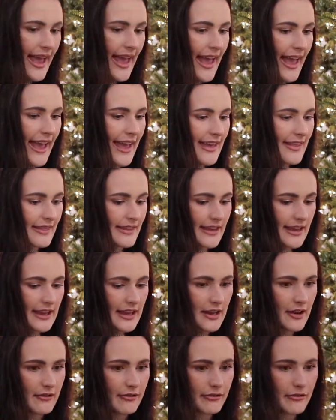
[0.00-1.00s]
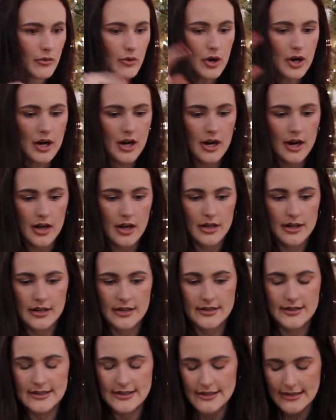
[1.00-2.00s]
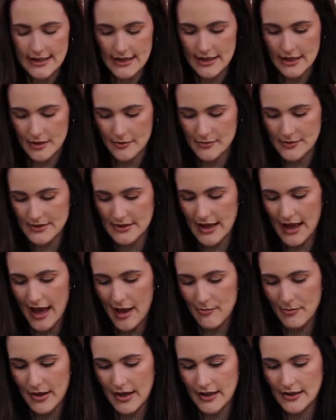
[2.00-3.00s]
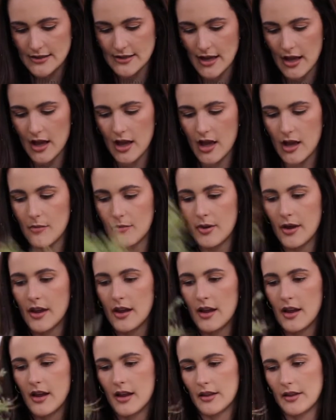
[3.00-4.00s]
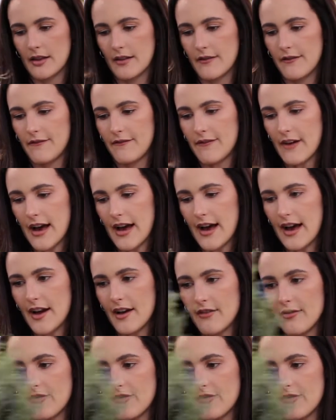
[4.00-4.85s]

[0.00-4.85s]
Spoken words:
And then for stems, I picked up 5